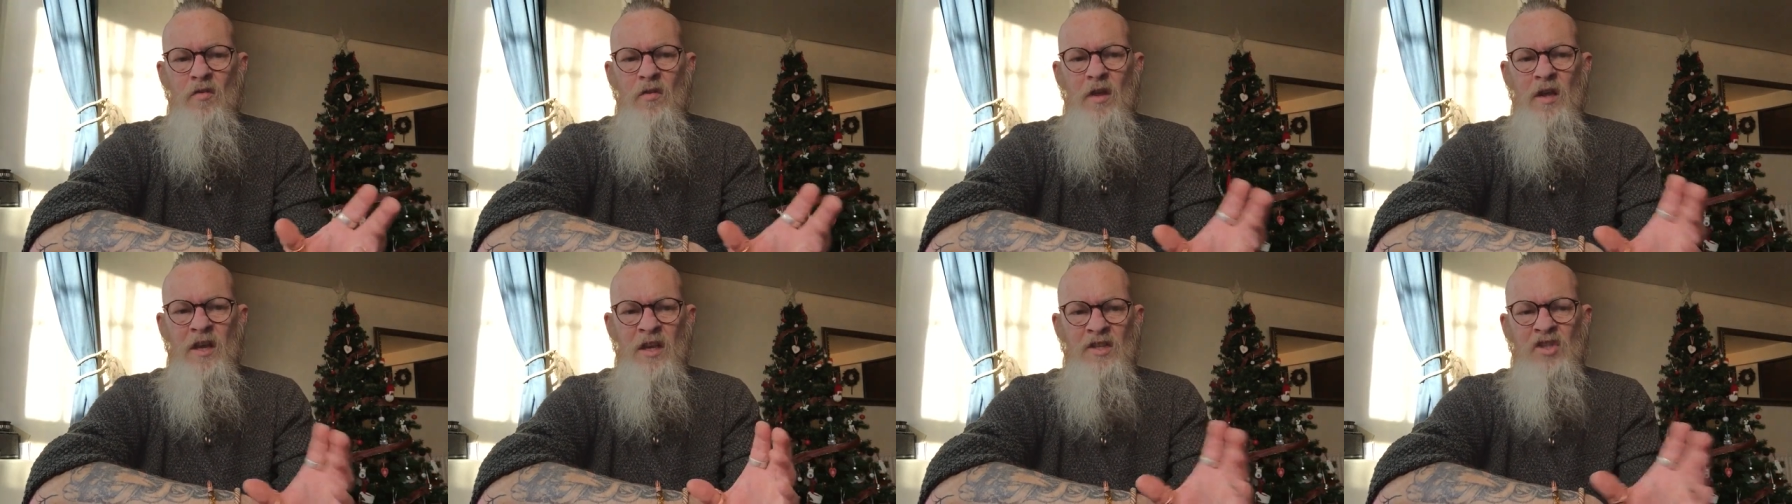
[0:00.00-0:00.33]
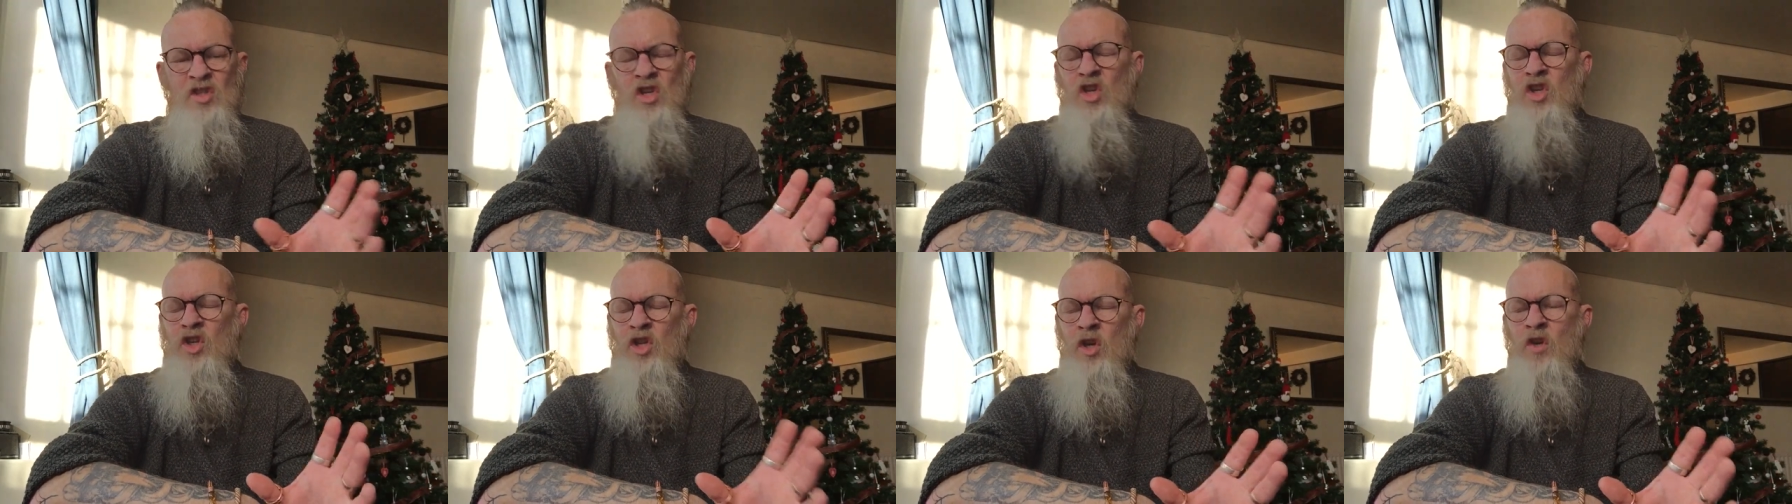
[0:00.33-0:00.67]

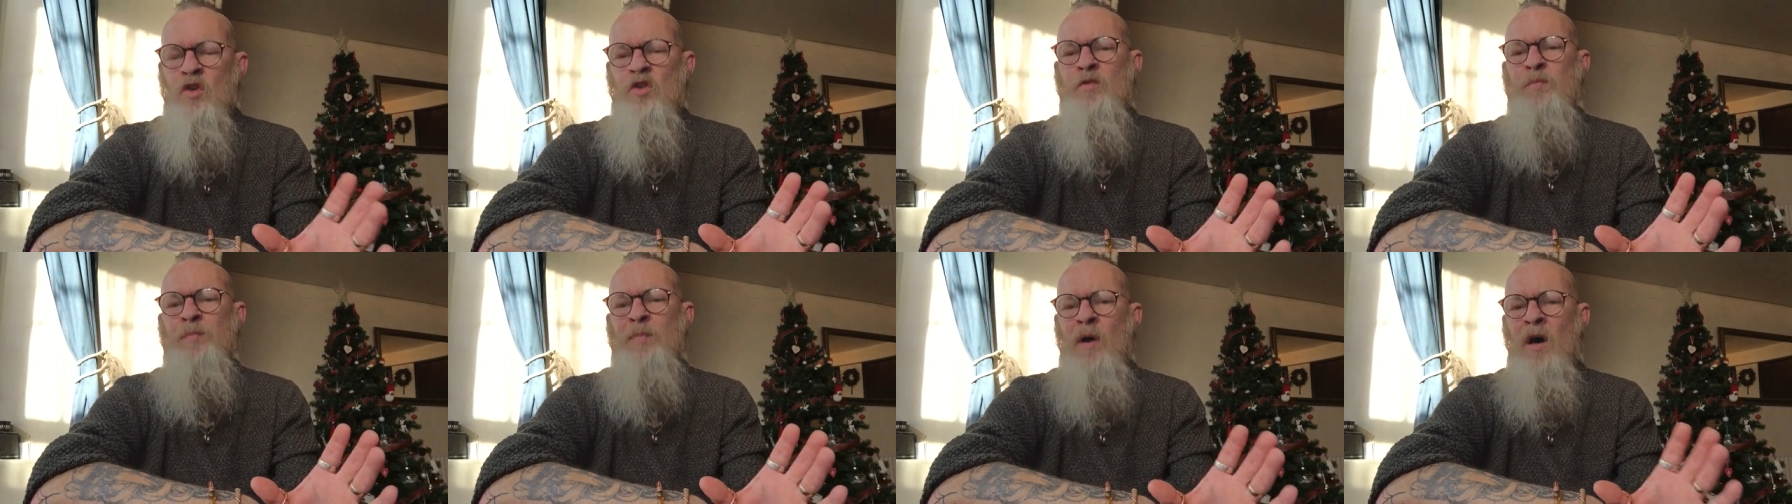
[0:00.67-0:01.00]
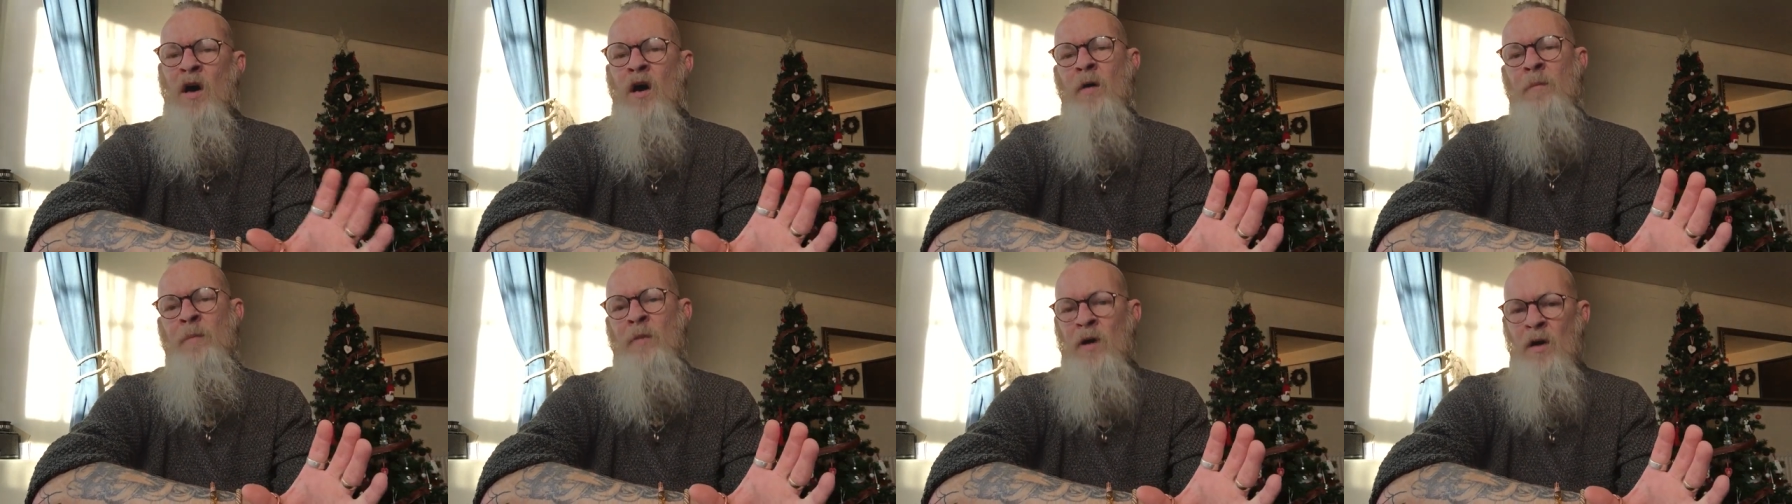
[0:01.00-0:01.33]
it's a huge
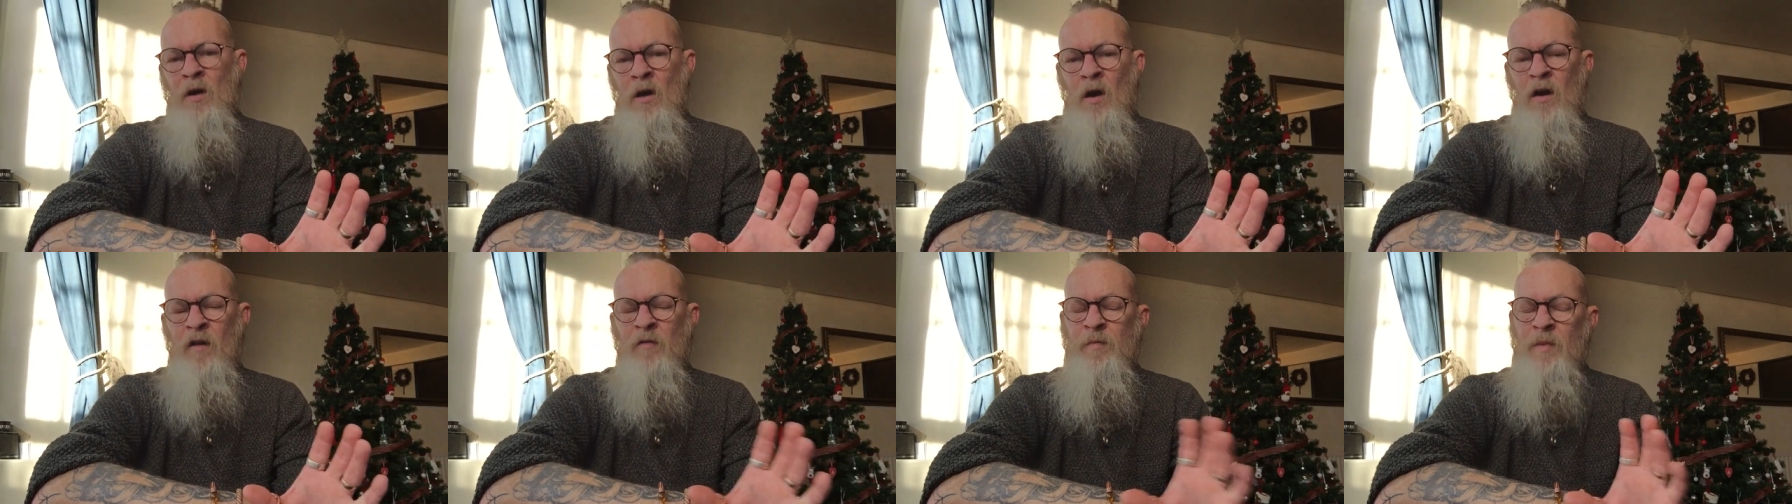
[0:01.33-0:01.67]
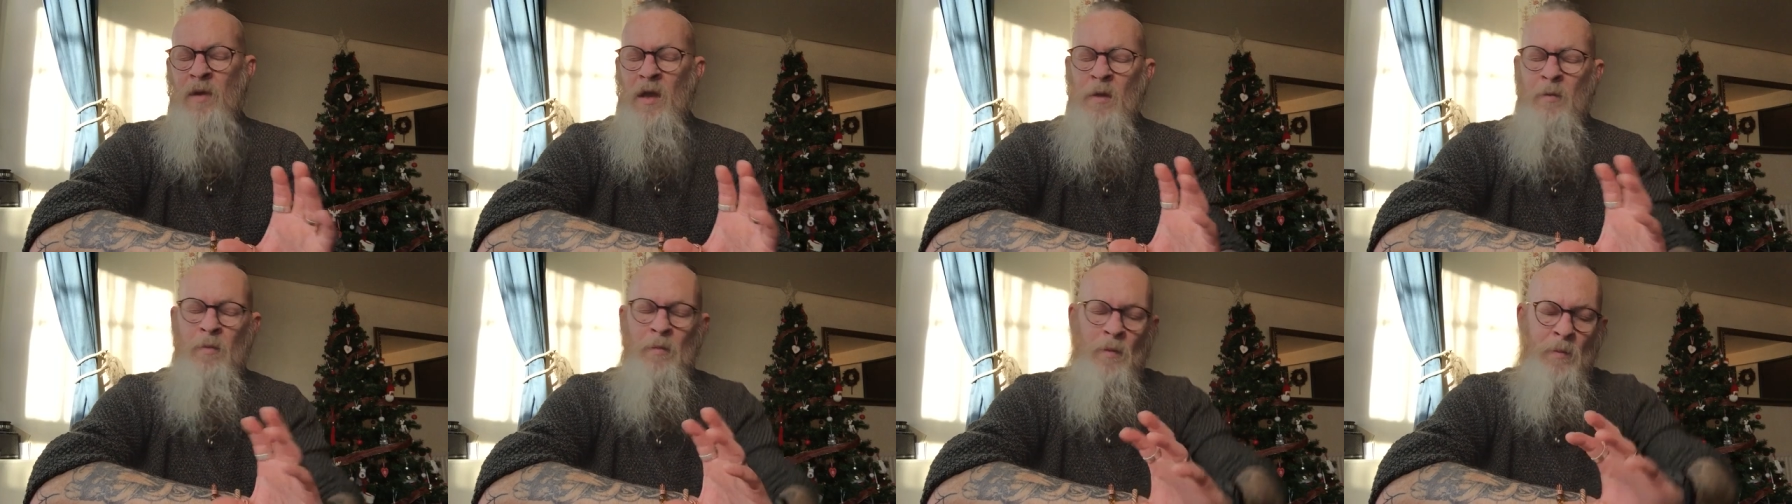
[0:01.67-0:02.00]
part of my life,
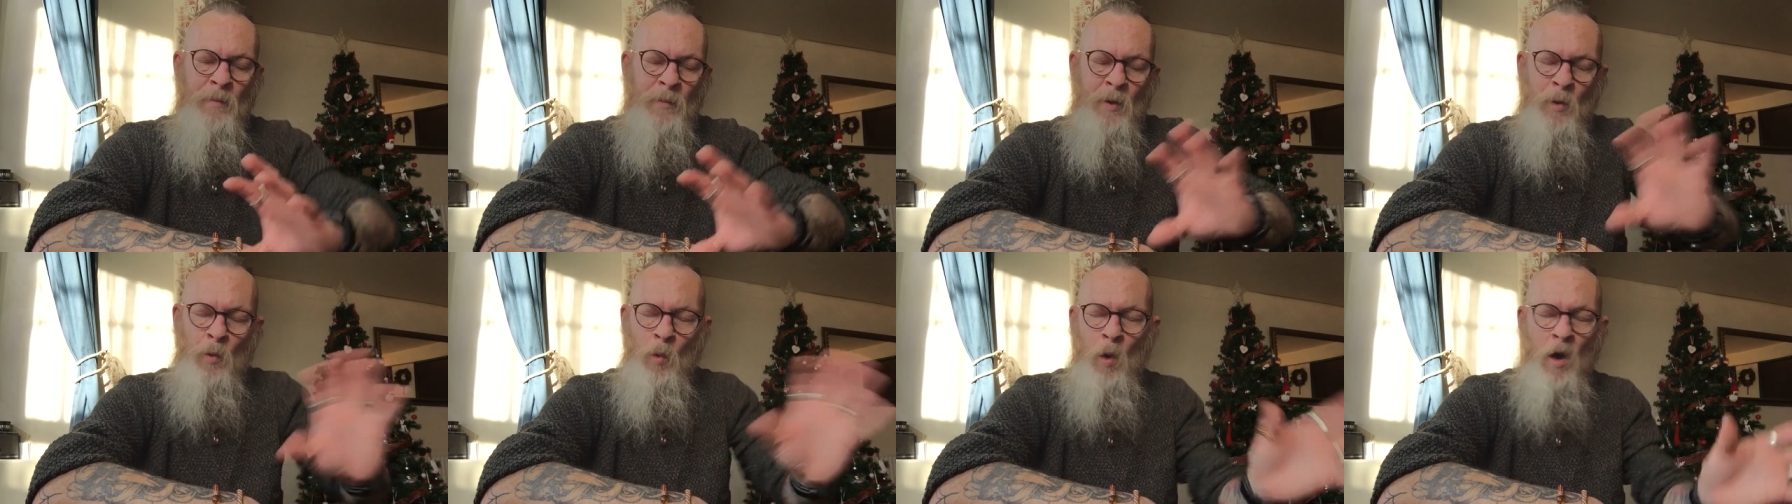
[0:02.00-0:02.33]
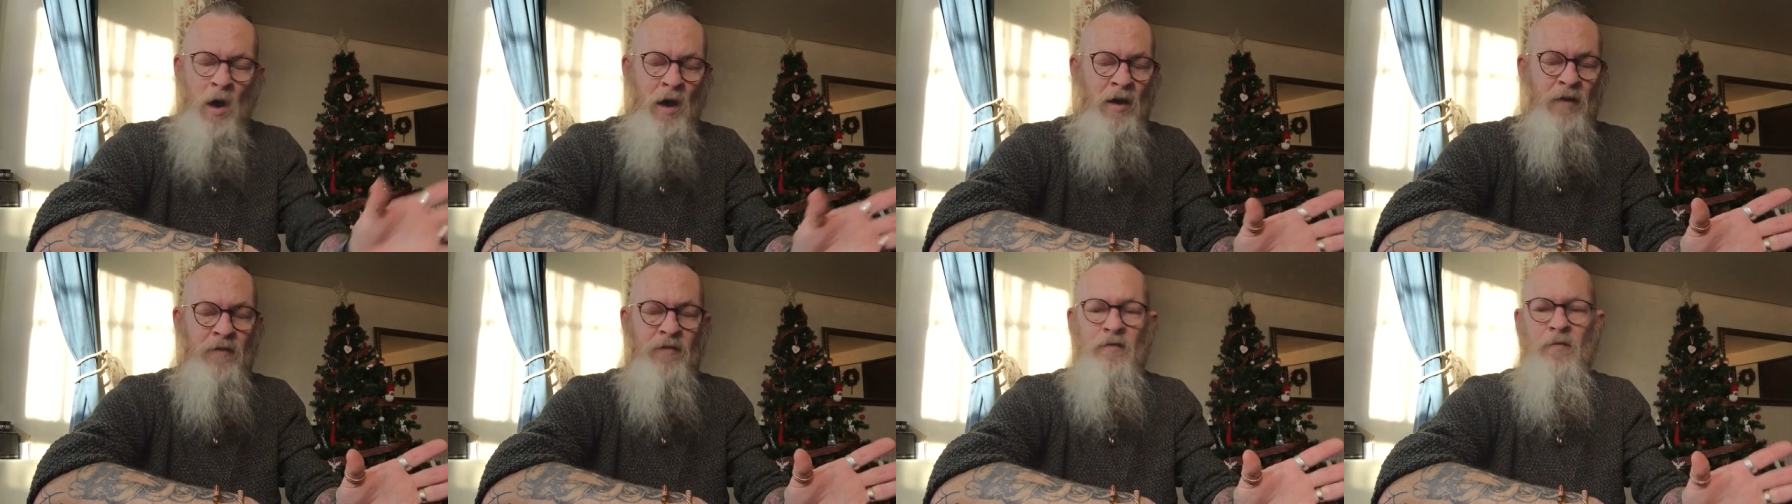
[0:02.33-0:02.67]
being with my
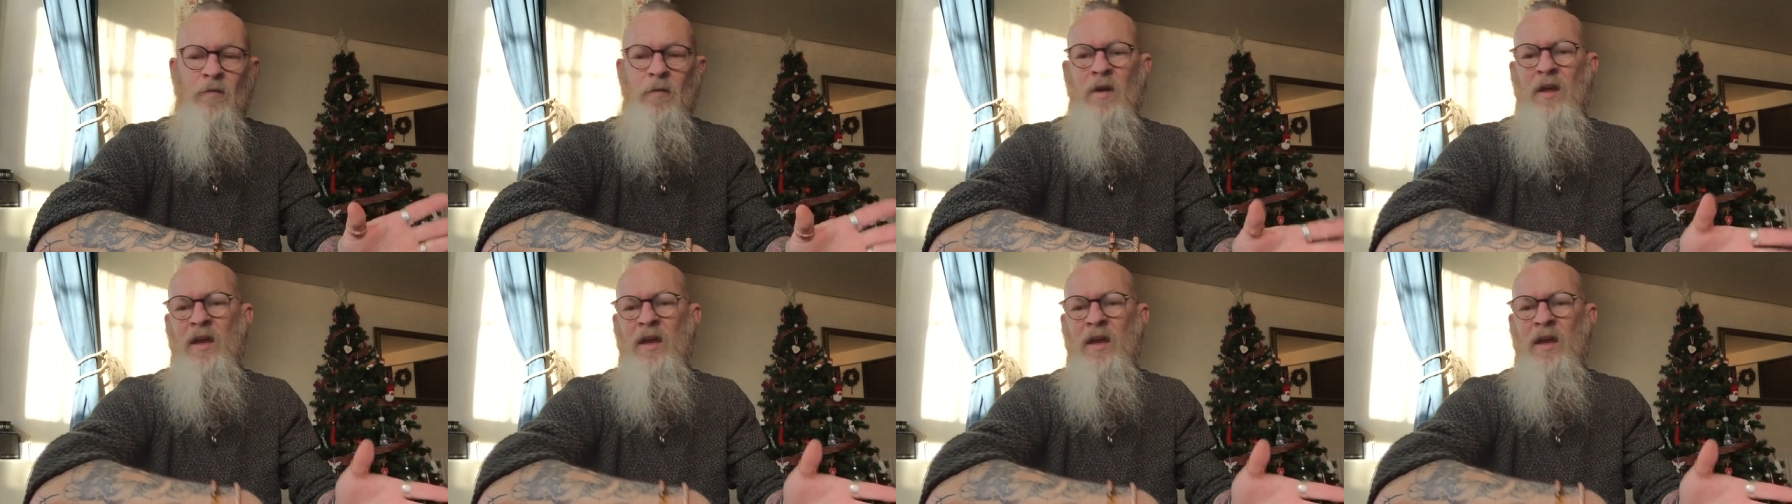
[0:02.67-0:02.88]
wife,